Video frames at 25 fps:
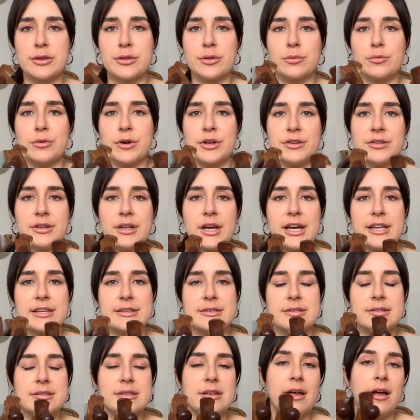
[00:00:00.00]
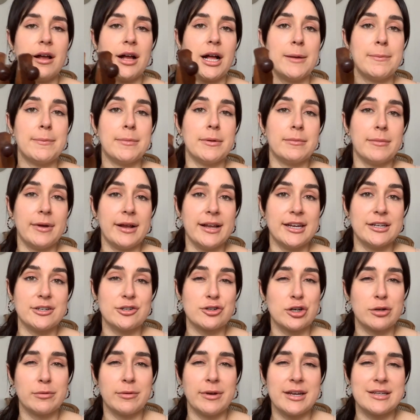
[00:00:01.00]
The one that's hung up in my
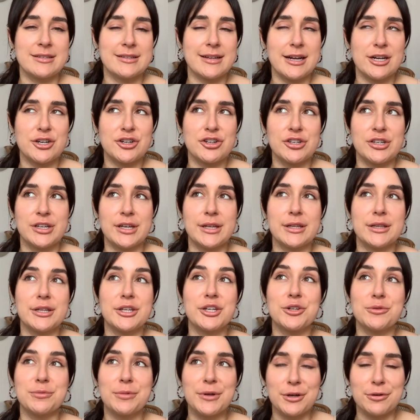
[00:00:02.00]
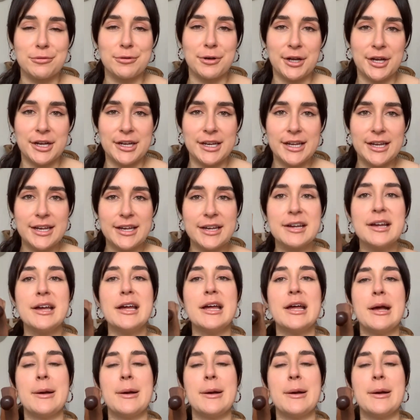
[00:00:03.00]
entryway is actually a little bit rickety,